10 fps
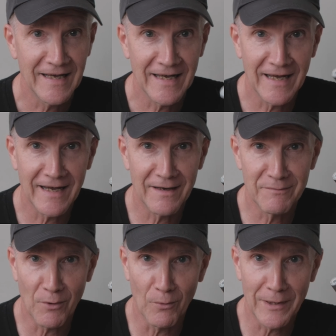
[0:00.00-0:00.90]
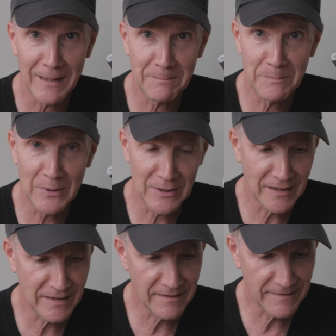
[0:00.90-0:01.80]
Rolled up
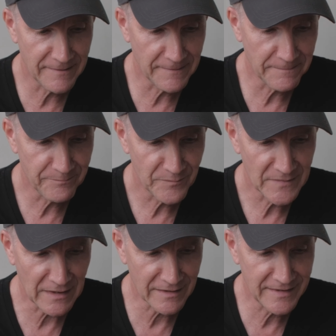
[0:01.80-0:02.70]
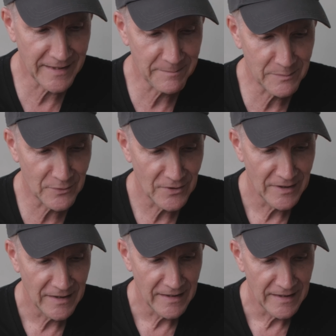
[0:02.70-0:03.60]
duct tape,
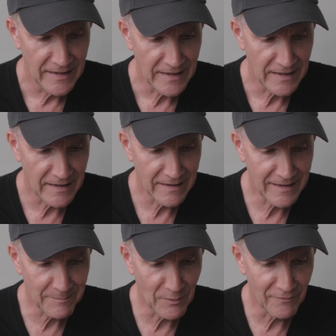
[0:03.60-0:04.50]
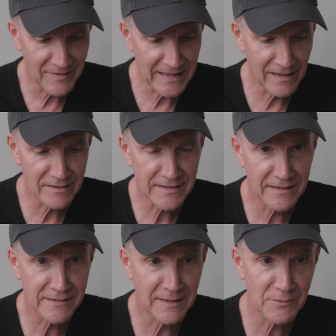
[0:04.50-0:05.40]
a couple of needles,
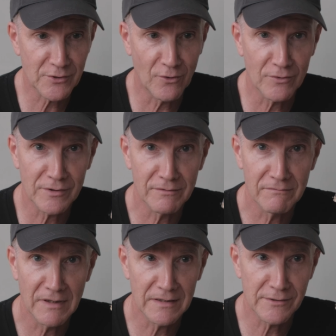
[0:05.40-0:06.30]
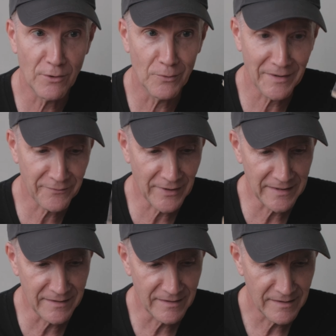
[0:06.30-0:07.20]
and some strong sewing
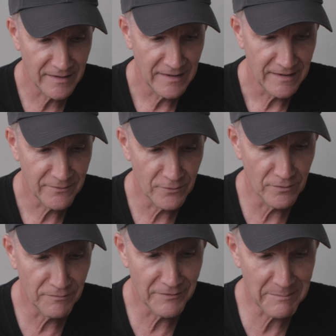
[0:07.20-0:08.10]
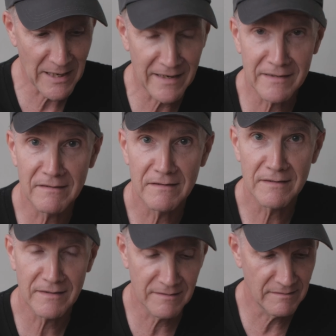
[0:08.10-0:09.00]
thread to repair
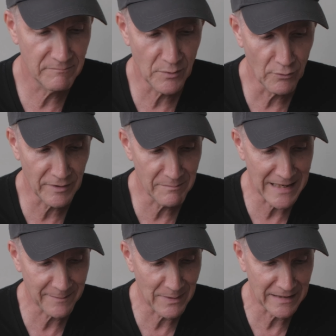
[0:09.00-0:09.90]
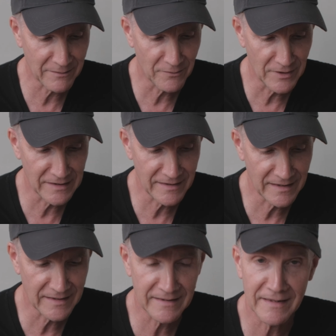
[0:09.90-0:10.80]
broken backpack or anything
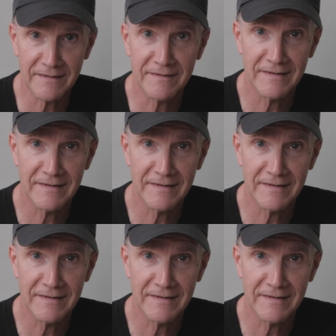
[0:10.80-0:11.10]
like that.